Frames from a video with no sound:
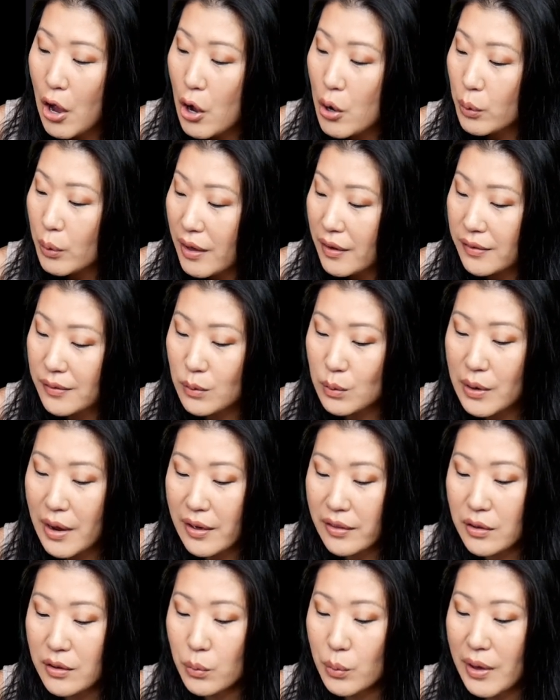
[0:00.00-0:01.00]
Okay, so
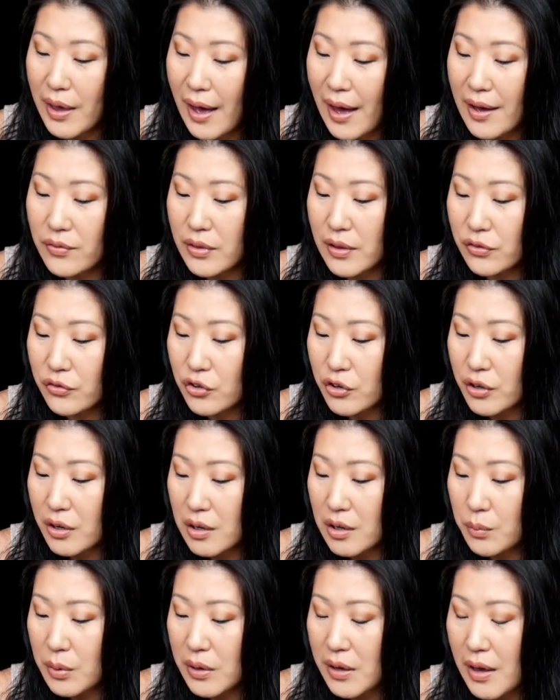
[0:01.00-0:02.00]
now that we have this, you're
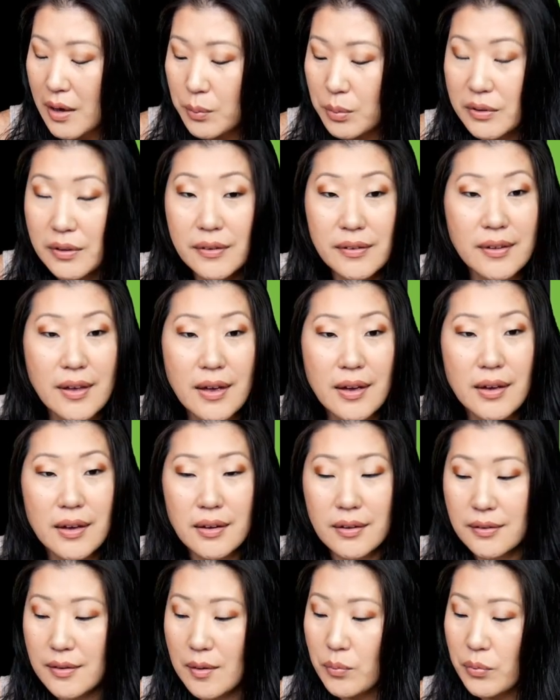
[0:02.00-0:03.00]
going to be able to
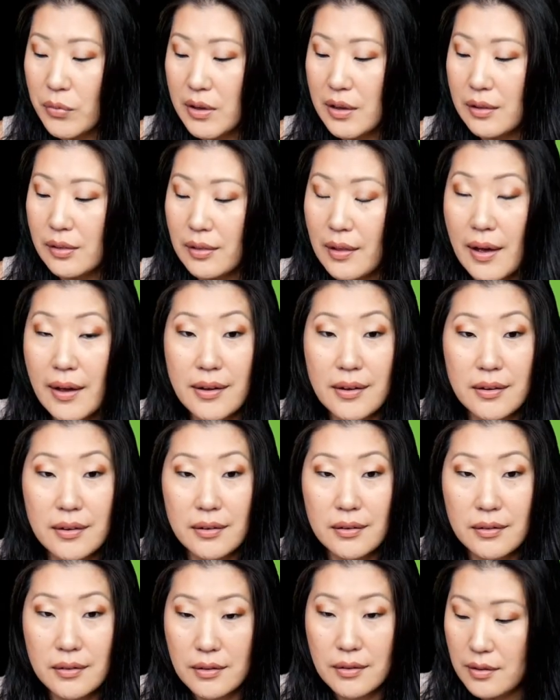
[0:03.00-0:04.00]
say something
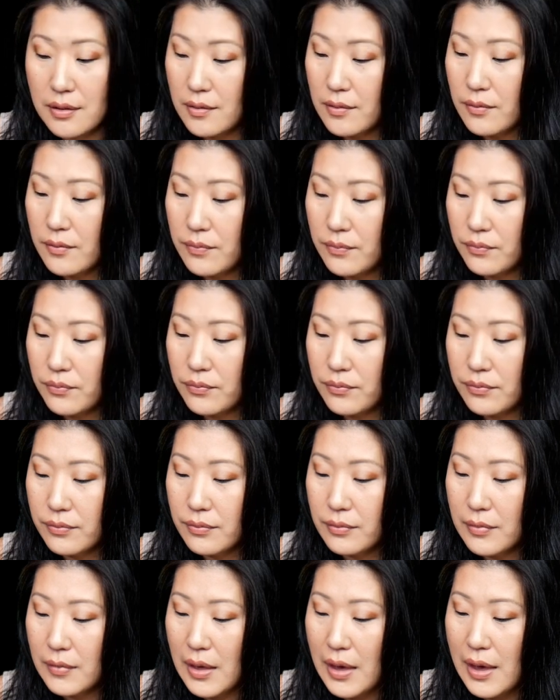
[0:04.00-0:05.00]
like,
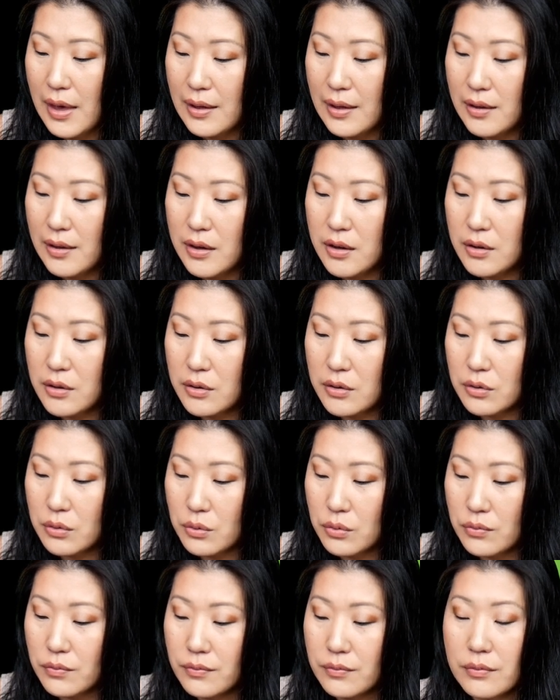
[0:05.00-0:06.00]

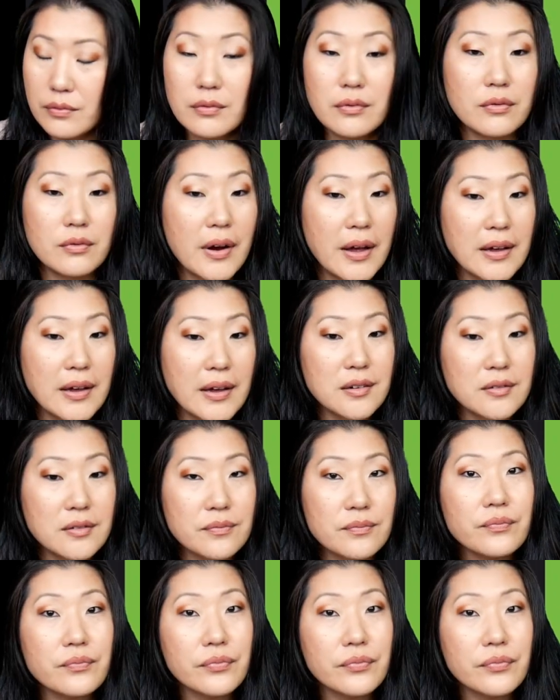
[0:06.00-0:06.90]
hello, right?